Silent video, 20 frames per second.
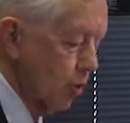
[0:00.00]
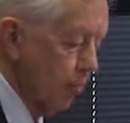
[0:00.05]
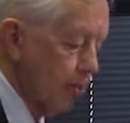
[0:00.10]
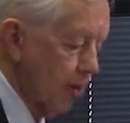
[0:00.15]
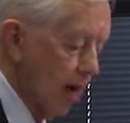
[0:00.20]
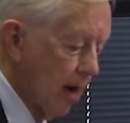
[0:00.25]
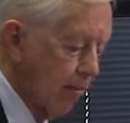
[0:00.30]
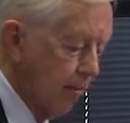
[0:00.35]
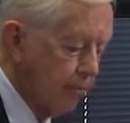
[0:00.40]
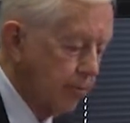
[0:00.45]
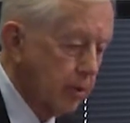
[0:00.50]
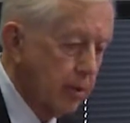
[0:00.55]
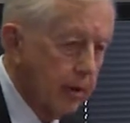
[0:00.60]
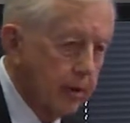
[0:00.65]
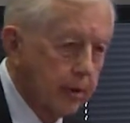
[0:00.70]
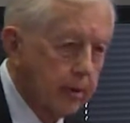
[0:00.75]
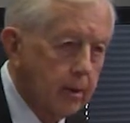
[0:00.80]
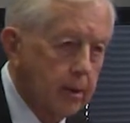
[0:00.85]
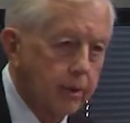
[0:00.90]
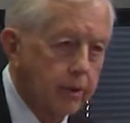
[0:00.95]
problems in our
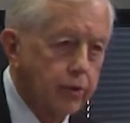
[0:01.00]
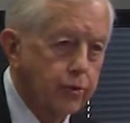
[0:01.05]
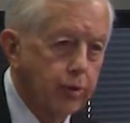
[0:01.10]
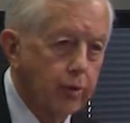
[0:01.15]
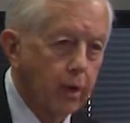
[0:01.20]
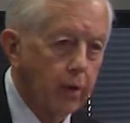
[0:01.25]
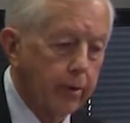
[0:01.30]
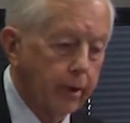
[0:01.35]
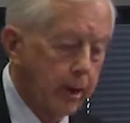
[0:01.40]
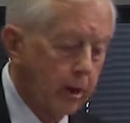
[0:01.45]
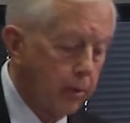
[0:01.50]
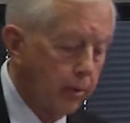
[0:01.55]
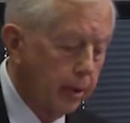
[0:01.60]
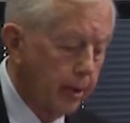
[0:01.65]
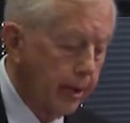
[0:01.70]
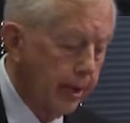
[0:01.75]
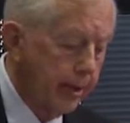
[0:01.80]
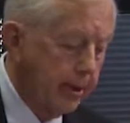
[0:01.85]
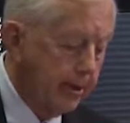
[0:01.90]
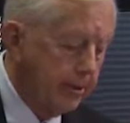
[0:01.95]
country are
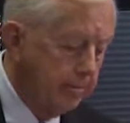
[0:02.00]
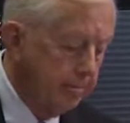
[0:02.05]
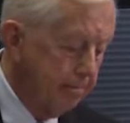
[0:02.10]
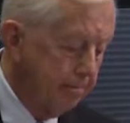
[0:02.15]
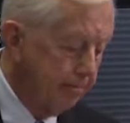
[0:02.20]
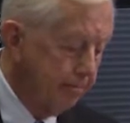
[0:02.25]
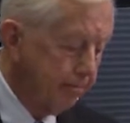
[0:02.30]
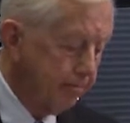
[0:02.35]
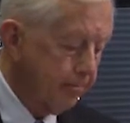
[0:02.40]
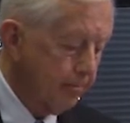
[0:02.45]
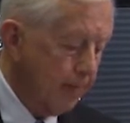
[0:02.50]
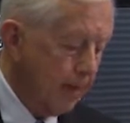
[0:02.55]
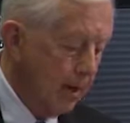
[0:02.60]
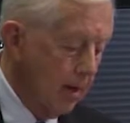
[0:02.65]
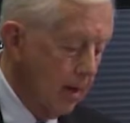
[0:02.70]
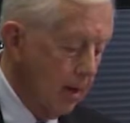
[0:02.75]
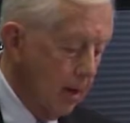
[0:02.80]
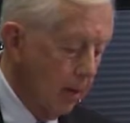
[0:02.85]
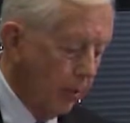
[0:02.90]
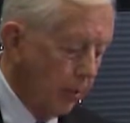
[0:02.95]
interrelated.
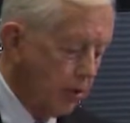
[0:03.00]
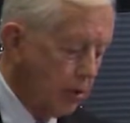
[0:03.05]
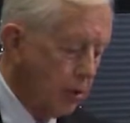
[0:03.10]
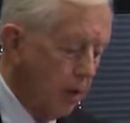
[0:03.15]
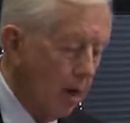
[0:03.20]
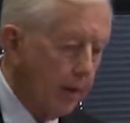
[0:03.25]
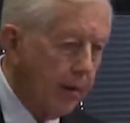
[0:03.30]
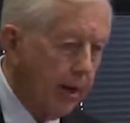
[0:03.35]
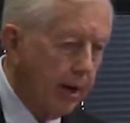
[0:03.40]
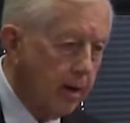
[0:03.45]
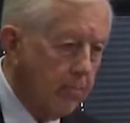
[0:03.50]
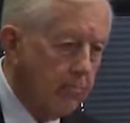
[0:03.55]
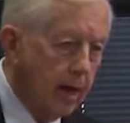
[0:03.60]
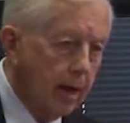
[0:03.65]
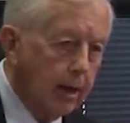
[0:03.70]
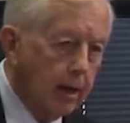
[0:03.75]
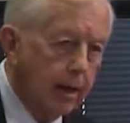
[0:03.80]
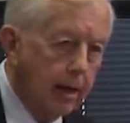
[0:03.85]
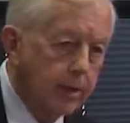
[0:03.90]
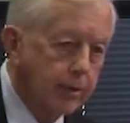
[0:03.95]
We saw that in my
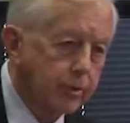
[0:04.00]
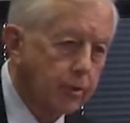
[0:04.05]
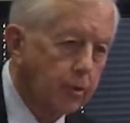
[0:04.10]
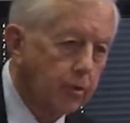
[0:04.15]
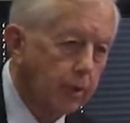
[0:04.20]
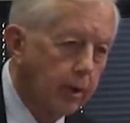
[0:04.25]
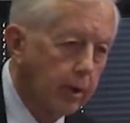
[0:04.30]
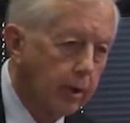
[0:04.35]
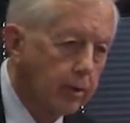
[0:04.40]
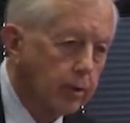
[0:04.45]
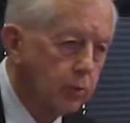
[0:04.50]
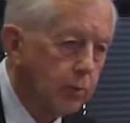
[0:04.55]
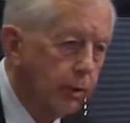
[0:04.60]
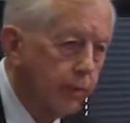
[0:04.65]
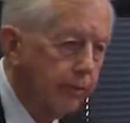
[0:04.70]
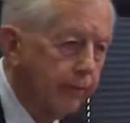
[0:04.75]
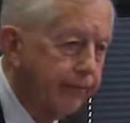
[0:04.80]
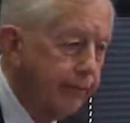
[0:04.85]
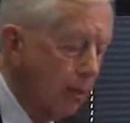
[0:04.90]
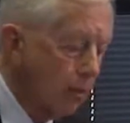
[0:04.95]
last career as we were
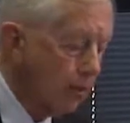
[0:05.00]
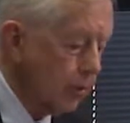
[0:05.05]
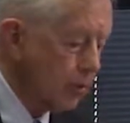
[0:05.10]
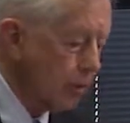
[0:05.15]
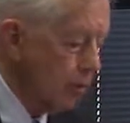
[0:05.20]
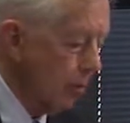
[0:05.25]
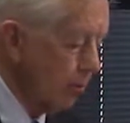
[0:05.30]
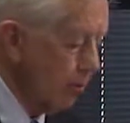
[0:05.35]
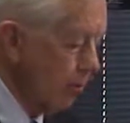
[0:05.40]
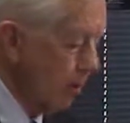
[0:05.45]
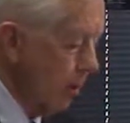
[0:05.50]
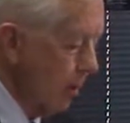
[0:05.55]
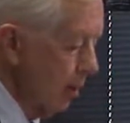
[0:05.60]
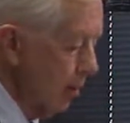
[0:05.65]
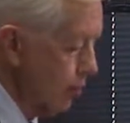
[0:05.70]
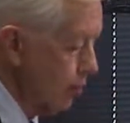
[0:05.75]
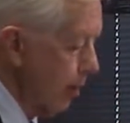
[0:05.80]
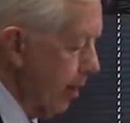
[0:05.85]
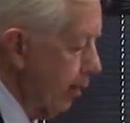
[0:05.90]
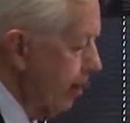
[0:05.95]
focused on
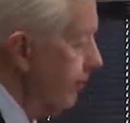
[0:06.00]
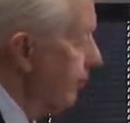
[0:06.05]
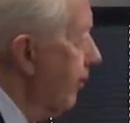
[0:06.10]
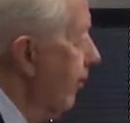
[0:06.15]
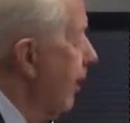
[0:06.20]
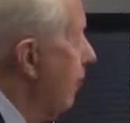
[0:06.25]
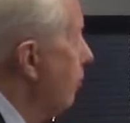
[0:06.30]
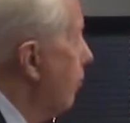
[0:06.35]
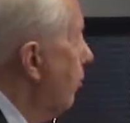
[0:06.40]
trying to find